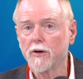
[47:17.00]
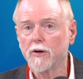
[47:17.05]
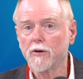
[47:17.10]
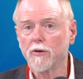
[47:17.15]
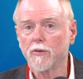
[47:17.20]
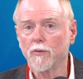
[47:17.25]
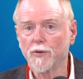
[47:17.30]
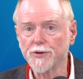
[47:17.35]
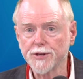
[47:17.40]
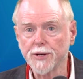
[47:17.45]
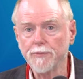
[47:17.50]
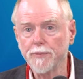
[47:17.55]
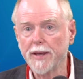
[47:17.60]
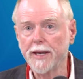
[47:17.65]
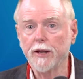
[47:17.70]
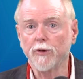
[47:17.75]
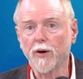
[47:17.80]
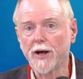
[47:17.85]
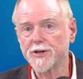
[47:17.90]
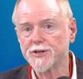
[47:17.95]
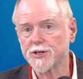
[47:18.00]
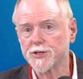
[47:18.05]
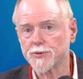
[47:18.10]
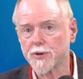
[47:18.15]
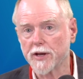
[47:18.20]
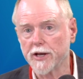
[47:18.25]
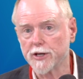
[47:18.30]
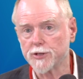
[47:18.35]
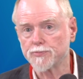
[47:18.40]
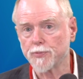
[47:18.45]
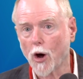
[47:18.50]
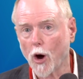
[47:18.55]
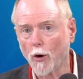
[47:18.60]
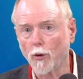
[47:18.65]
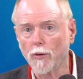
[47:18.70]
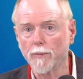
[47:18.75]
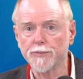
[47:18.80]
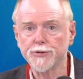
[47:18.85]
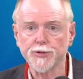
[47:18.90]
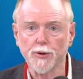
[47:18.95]
which in many ways is
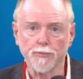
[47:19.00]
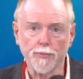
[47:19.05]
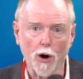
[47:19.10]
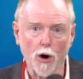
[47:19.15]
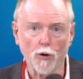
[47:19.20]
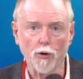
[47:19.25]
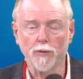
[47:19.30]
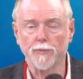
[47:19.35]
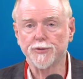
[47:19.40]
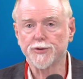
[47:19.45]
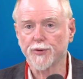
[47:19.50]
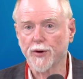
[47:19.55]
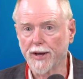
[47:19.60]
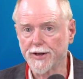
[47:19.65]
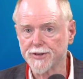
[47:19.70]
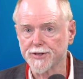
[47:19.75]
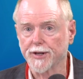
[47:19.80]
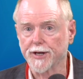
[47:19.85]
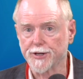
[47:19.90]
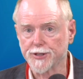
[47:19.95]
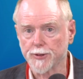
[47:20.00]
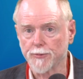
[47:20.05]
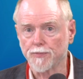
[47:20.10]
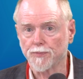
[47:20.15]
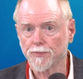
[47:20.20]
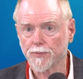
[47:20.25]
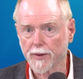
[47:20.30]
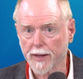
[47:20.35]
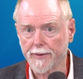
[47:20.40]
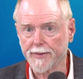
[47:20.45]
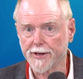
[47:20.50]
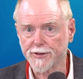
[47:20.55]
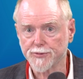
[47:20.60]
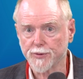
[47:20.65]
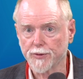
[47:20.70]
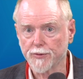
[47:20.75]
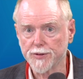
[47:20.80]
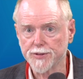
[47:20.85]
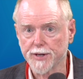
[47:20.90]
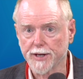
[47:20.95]
poem-to-poem translation. And that's
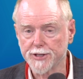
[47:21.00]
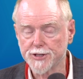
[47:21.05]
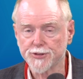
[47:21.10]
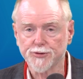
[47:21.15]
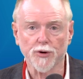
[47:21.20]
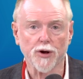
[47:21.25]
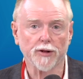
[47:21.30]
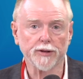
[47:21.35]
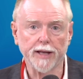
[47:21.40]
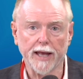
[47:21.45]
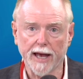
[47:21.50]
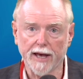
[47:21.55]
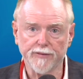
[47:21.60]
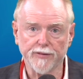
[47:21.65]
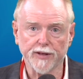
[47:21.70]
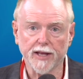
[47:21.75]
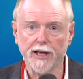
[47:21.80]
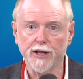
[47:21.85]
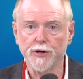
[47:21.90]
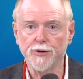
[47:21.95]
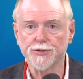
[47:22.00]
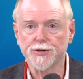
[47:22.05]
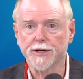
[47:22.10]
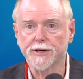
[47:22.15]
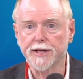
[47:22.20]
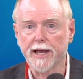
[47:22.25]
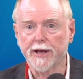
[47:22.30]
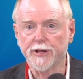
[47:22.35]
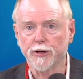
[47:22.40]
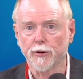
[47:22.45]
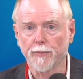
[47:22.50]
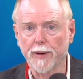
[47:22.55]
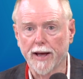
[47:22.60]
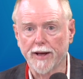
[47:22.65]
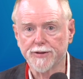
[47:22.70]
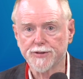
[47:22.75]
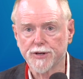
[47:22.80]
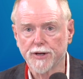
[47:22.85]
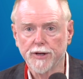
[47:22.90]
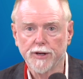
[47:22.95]
one reason I strongly advocate using Daniel
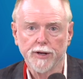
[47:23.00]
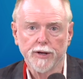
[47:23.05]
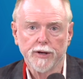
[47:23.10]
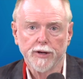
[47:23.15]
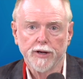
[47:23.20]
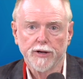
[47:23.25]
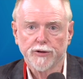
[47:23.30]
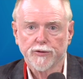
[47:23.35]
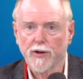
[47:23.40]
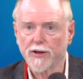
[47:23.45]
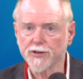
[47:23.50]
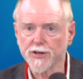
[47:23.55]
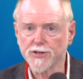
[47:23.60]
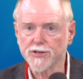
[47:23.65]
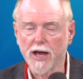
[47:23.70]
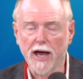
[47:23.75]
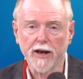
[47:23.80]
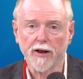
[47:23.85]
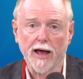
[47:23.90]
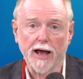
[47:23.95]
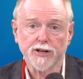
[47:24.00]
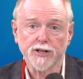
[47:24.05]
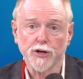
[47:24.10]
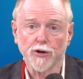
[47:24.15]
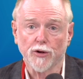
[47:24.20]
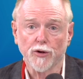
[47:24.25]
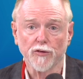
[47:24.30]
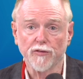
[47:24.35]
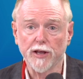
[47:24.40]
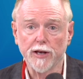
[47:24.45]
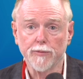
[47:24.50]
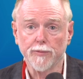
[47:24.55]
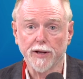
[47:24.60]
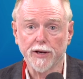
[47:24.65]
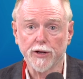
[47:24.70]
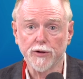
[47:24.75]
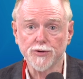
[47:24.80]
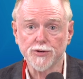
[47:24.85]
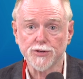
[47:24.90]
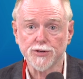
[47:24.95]
Matt's translation. I actually don't know if anybody
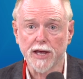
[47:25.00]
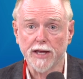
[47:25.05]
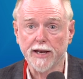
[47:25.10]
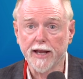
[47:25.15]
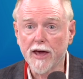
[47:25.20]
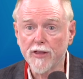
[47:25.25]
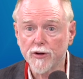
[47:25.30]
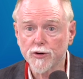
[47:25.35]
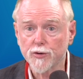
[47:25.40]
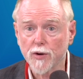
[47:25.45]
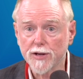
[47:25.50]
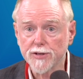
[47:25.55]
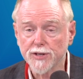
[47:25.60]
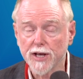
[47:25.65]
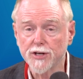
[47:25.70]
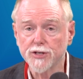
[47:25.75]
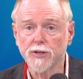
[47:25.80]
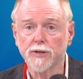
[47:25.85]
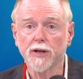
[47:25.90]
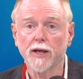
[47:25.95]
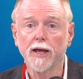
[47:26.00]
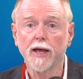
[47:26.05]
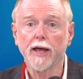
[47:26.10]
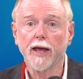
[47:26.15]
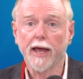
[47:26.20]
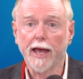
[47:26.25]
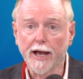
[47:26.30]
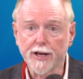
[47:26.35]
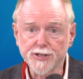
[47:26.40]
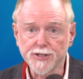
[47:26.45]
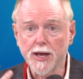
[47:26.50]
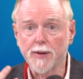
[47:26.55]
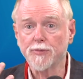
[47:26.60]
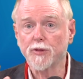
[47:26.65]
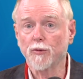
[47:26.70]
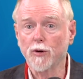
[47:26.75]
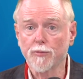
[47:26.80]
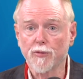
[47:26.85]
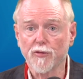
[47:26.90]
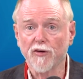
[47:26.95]
uses any other translation except the
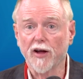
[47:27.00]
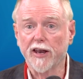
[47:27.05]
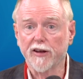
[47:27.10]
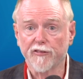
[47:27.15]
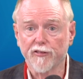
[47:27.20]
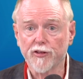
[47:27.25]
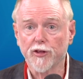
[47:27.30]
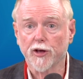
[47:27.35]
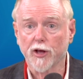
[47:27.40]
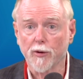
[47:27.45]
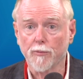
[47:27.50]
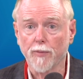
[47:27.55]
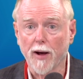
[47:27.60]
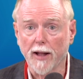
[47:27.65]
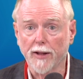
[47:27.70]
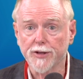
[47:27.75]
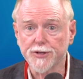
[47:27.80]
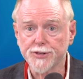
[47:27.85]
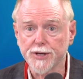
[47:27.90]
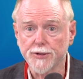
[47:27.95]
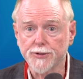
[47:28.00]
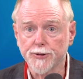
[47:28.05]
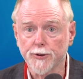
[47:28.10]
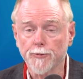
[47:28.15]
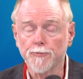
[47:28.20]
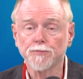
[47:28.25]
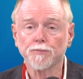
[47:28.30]
one provided for the Kabbalah Center,